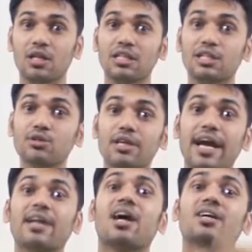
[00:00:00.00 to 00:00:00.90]
You
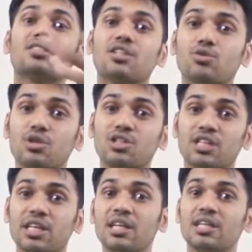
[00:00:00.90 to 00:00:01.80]
can ask a
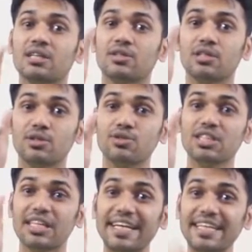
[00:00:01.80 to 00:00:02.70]
question
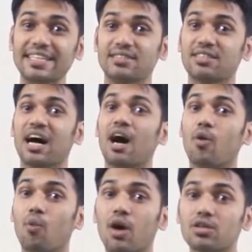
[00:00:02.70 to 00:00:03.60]
using is.
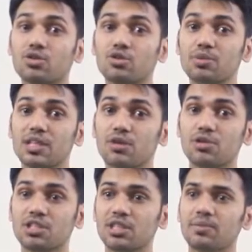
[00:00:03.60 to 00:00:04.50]
What could be the
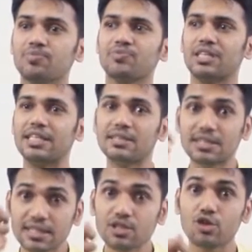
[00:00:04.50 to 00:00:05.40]
question? Is
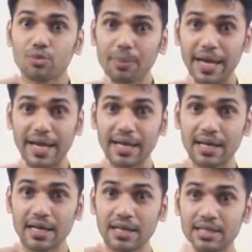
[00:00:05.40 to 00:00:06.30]
this your pen?
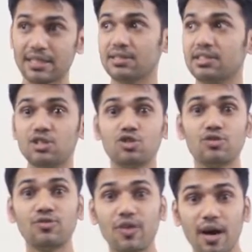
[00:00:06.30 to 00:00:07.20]
Is this your
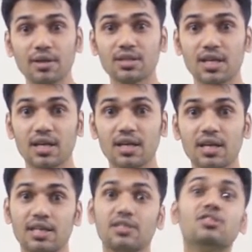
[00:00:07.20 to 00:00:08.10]
father?
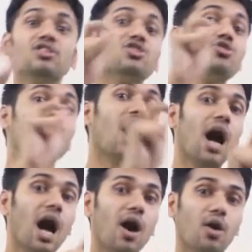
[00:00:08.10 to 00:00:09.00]
Is this your
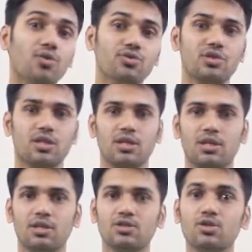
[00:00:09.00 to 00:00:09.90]
house?
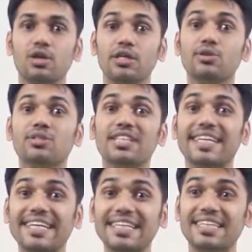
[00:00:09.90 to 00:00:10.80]
So using
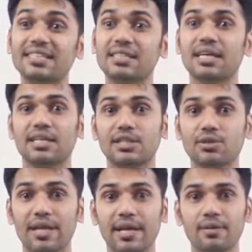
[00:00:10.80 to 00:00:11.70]
is, you
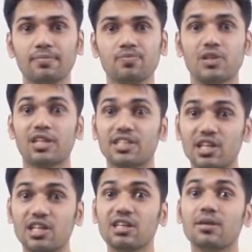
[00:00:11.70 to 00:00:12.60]
can
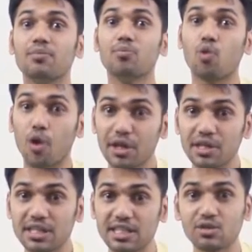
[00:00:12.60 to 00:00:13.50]
literally
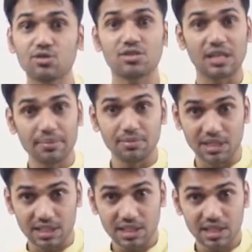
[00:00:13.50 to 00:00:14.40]
pointing to
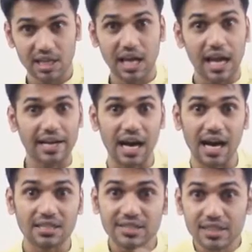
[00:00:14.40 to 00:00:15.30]
something and
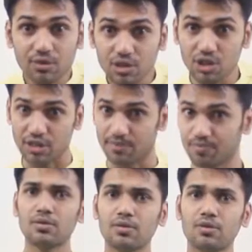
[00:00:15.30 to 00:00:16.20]
ask a question.
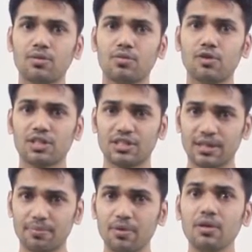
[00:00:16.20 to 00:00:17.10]
For
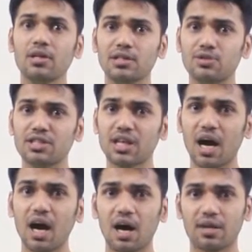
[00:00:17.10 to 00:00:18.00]
example, using
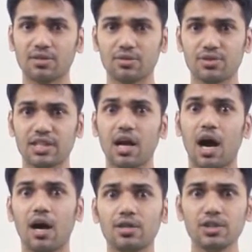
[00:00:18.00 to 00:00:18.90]
are, you could say,
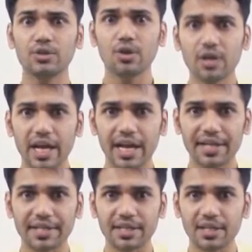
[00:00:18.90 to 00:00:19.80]
are you
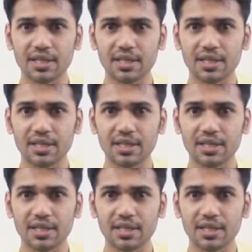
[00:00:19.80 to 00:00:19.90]
okay?